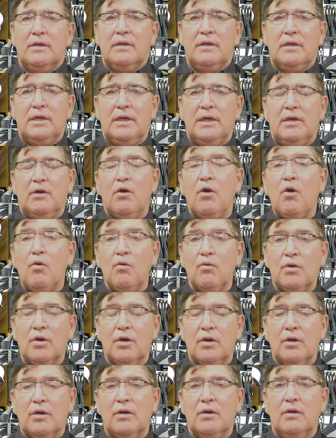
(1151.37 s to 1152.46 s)
the
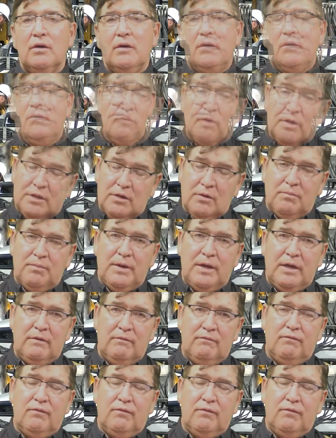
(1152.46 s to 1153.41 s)
owner what they're paying